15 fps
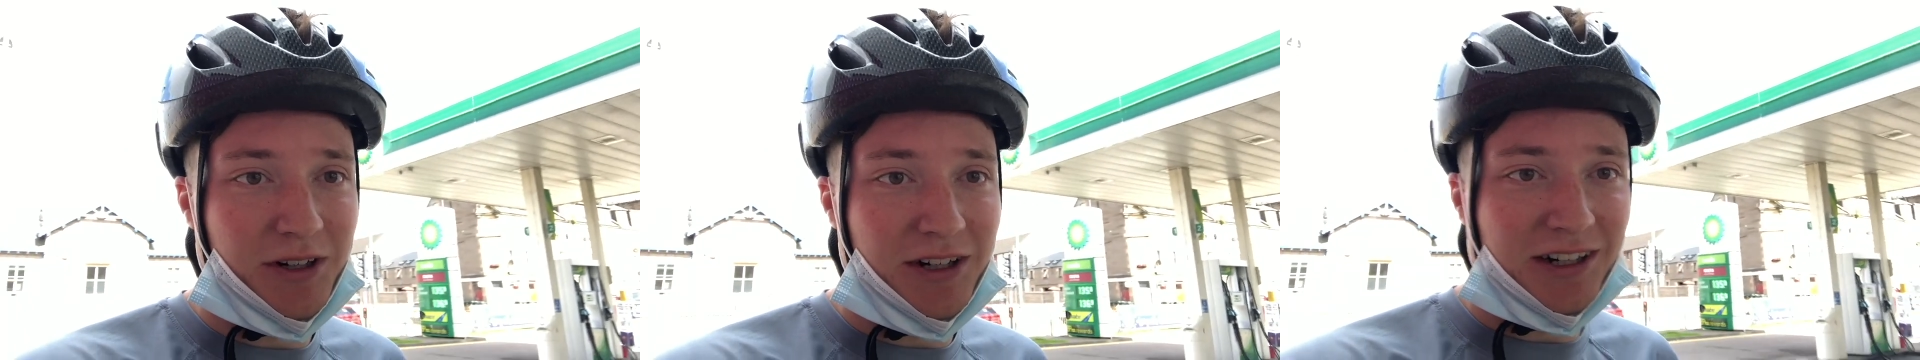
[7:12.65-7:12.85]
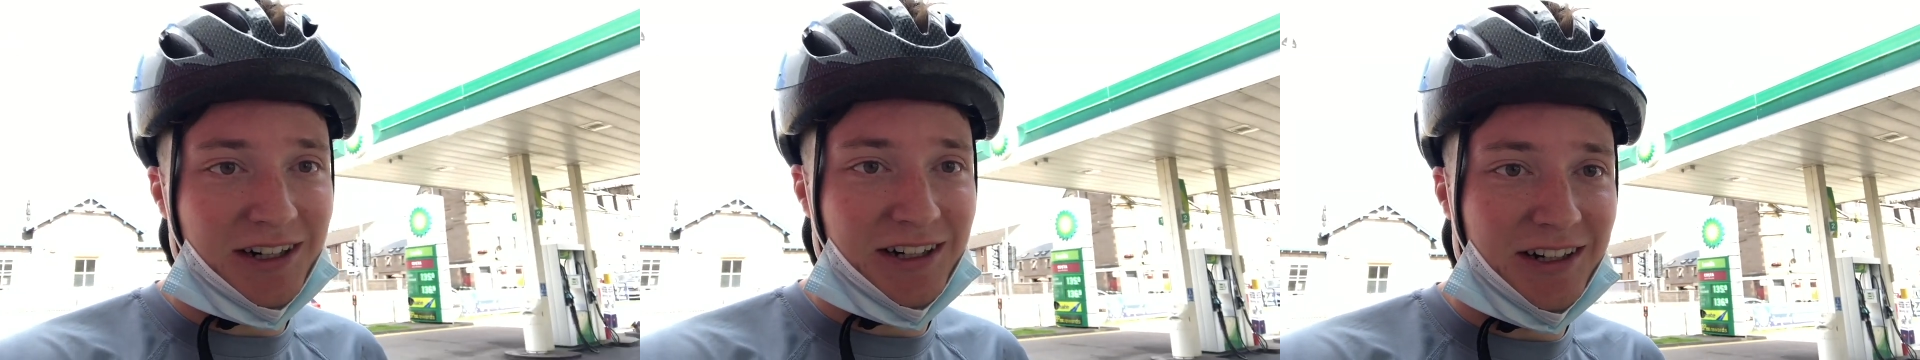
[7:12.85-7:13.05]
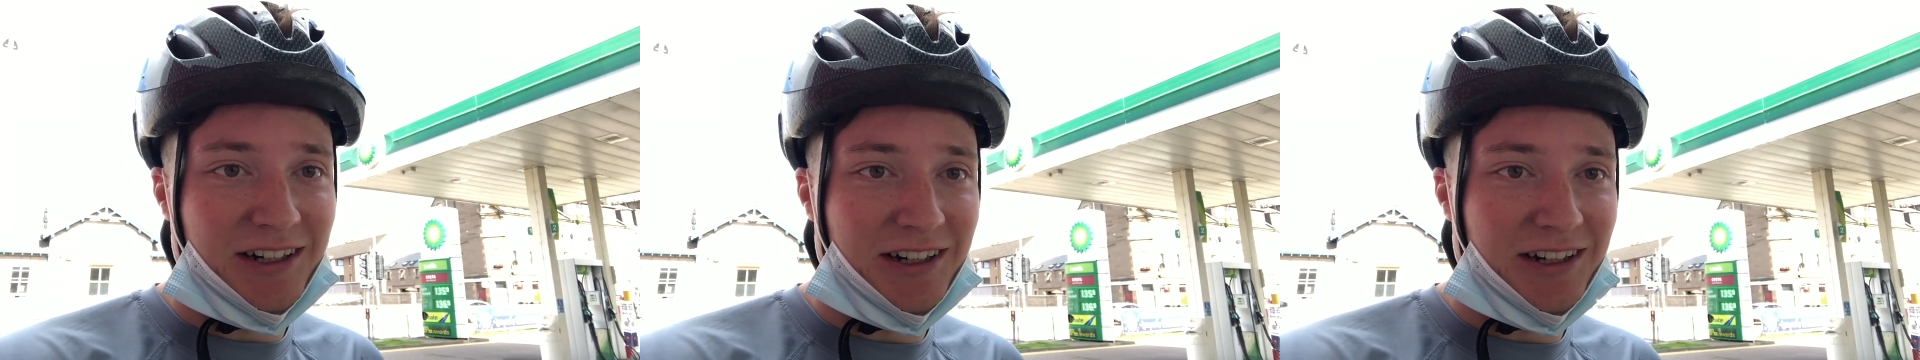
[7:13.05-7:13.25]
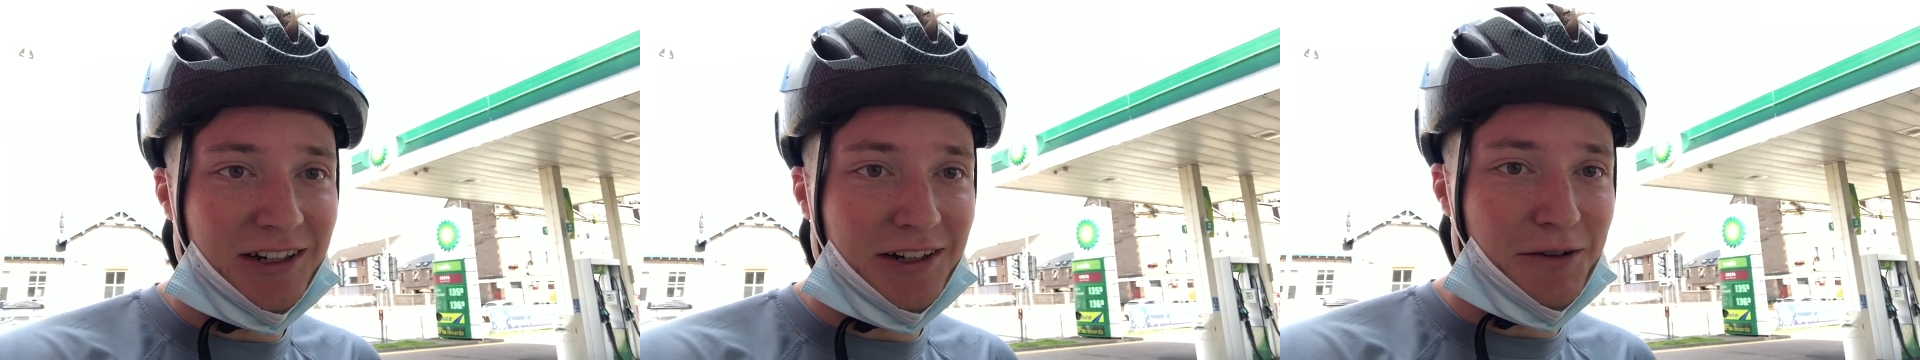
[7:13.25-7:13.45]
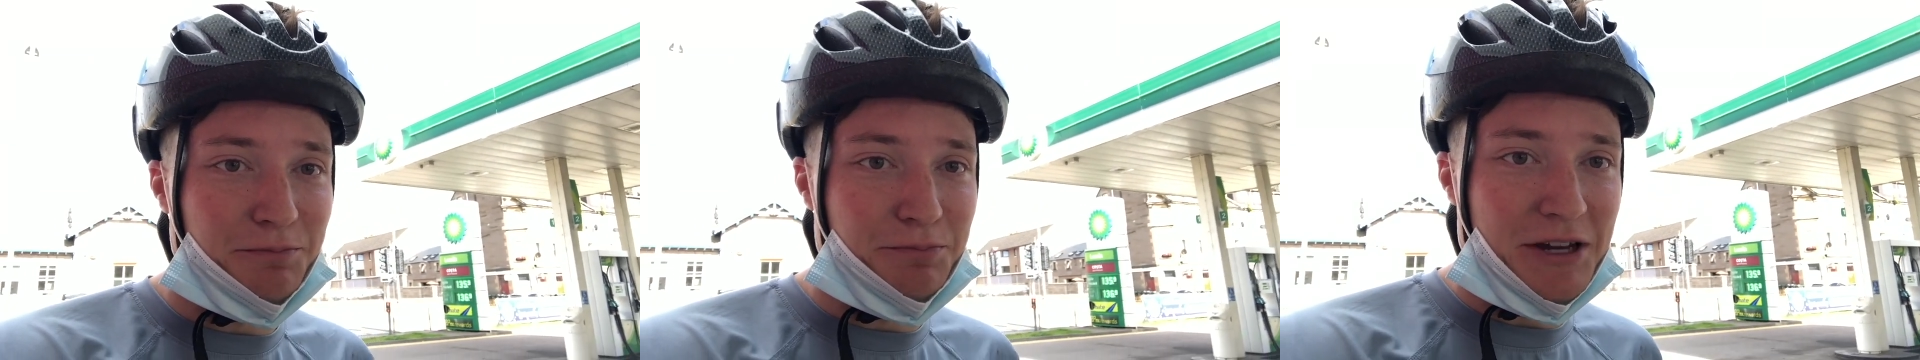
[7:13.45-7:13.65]
uh,
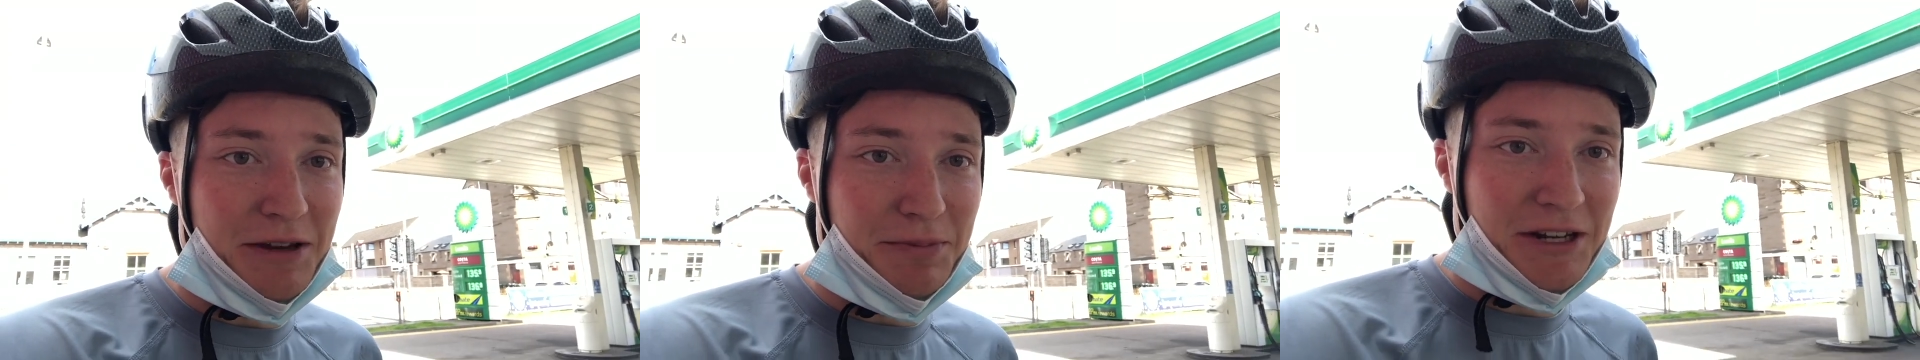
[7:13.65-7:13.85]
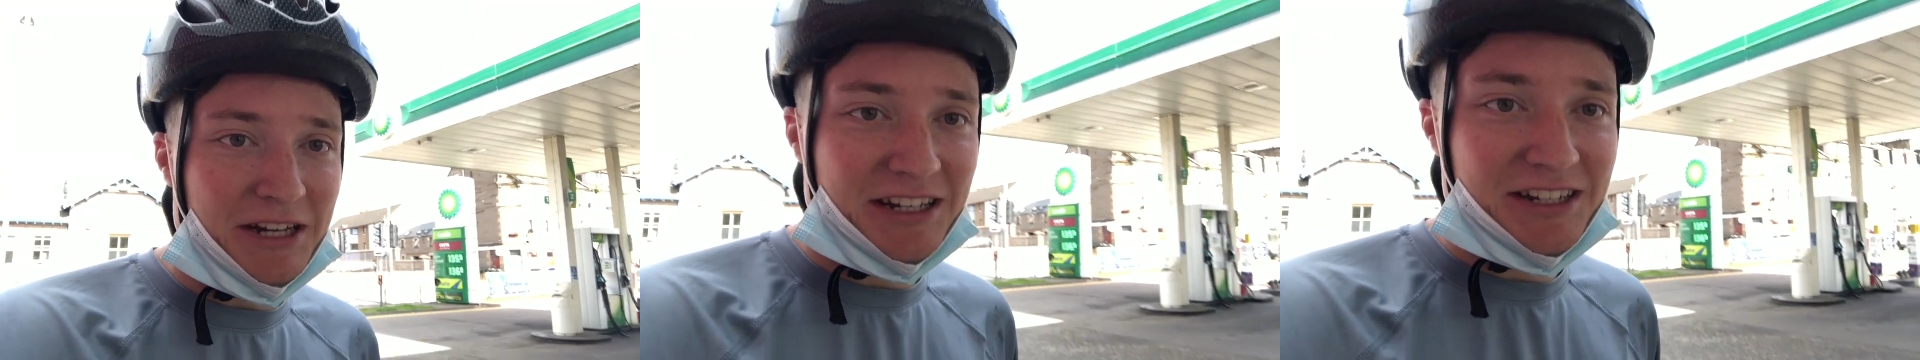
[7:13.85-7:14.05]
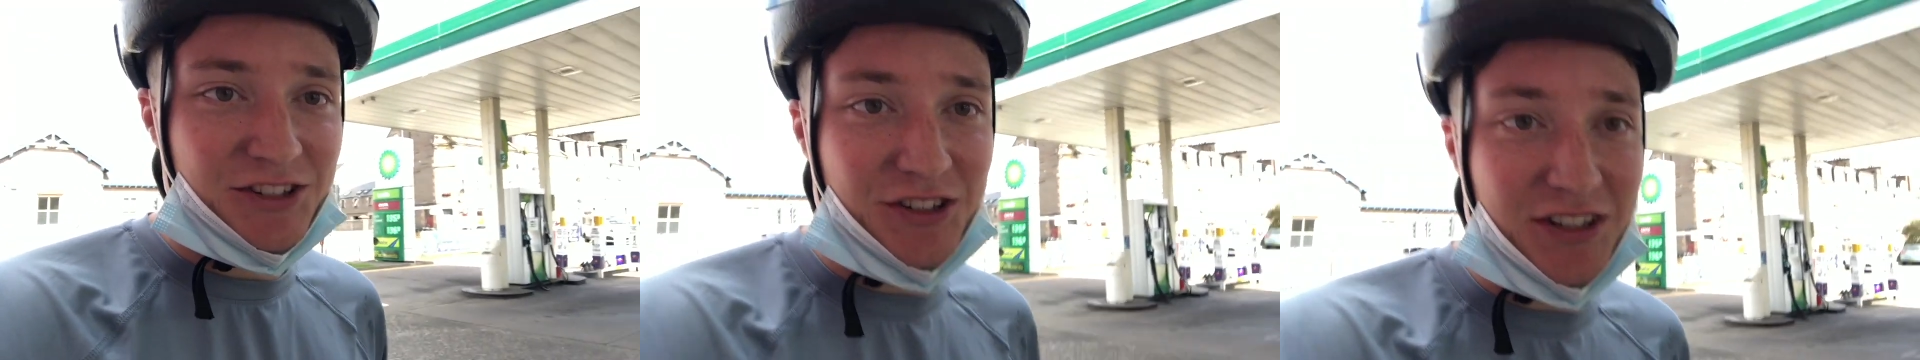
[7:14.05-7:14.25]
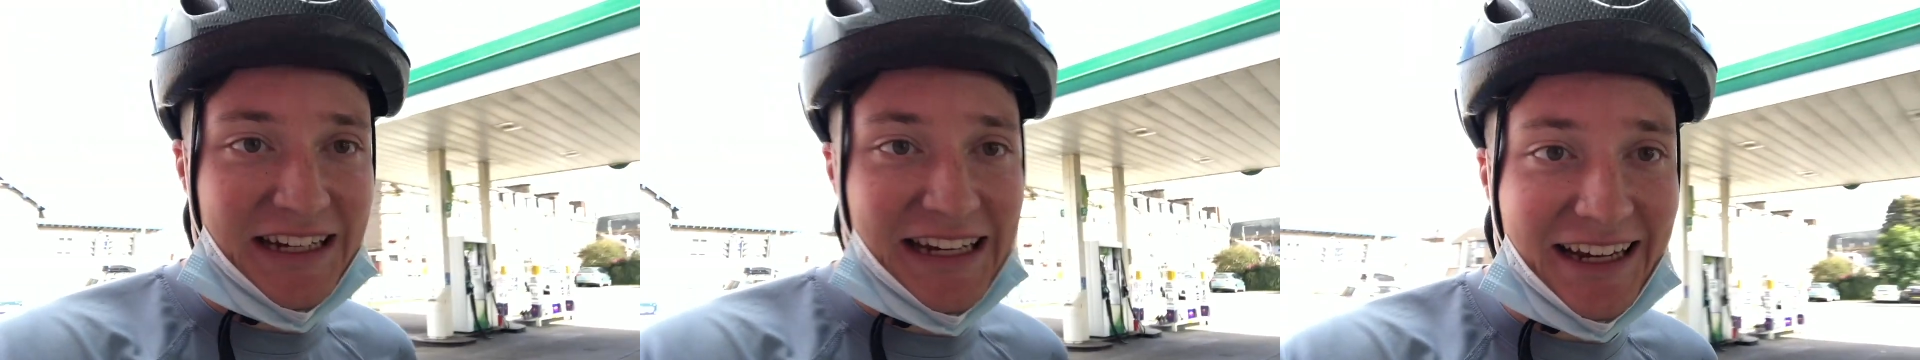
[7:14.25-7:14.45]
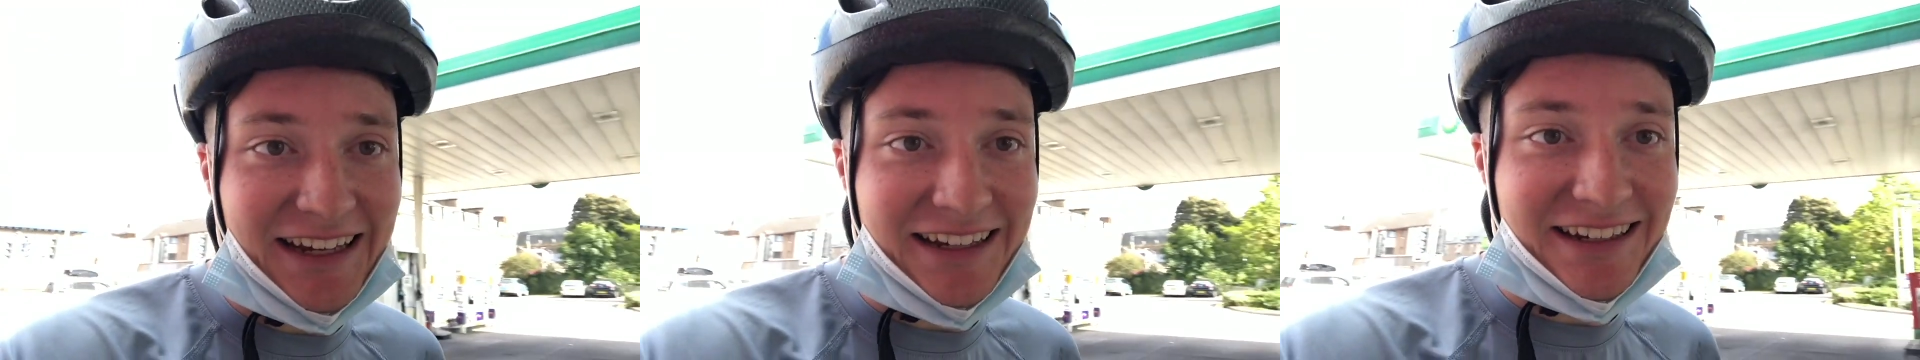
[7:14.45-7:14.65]
a BP to
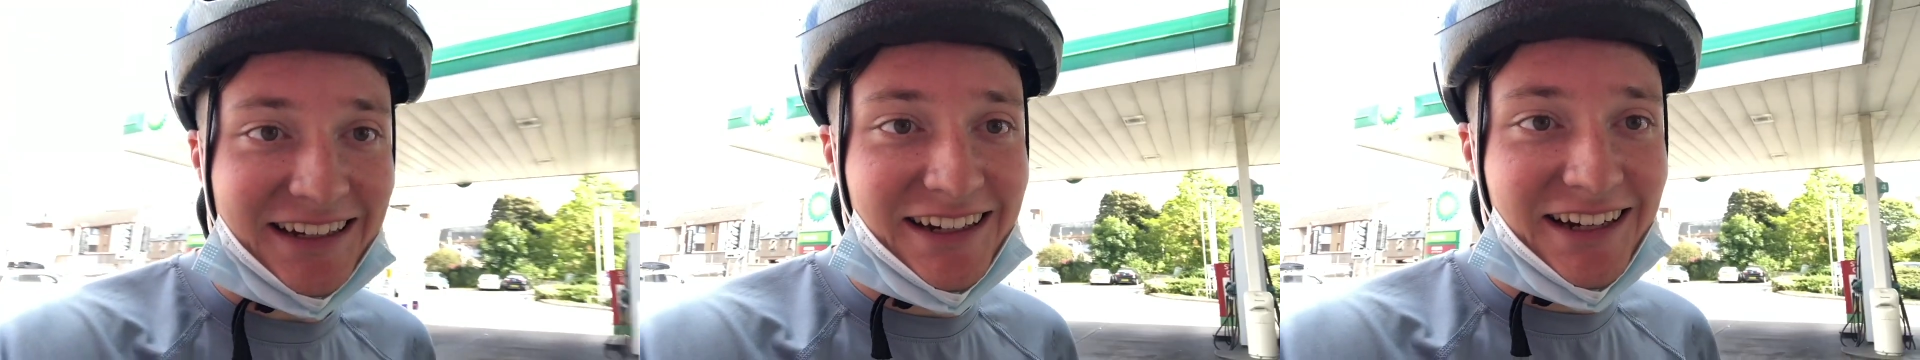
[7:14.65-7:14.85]
get